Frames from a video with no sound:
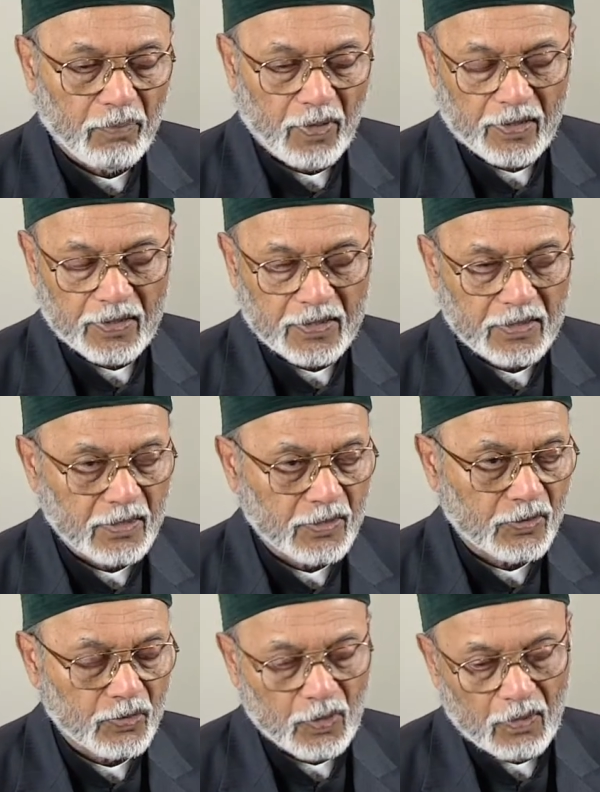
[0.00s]
parents
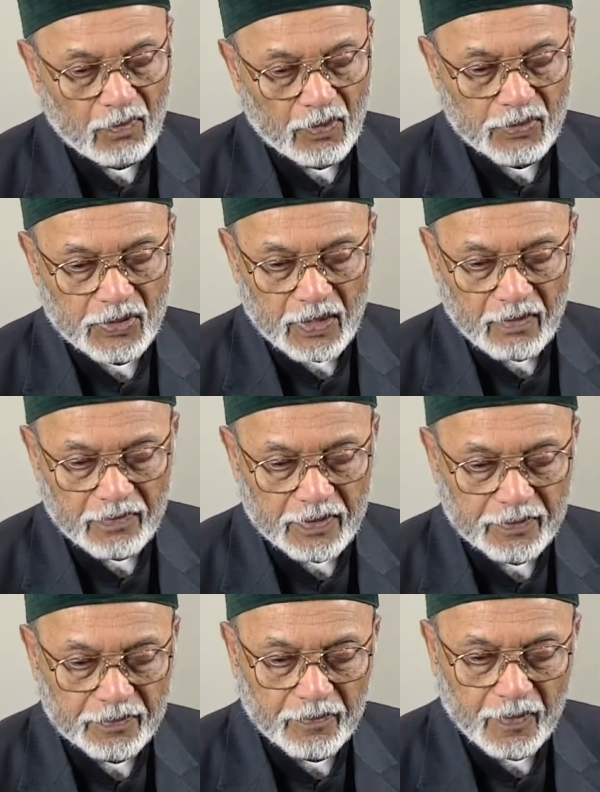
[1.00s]
in
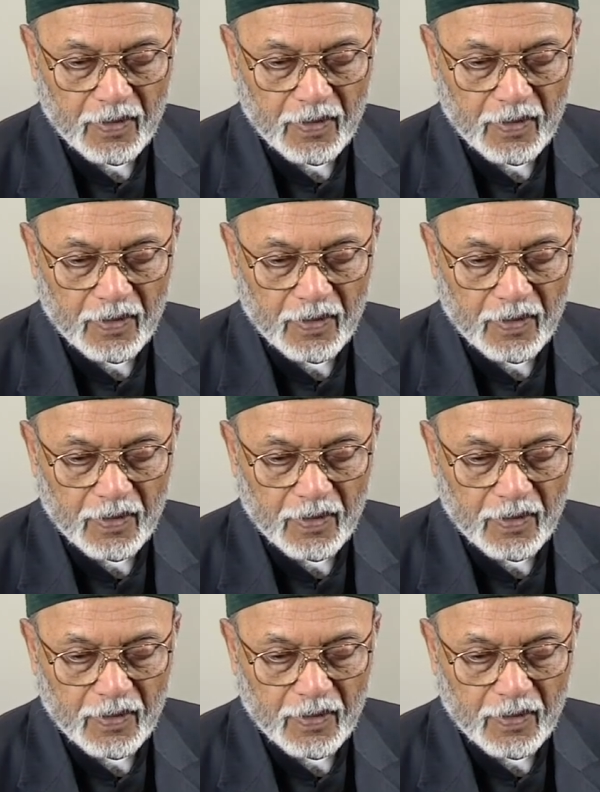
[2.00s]
1207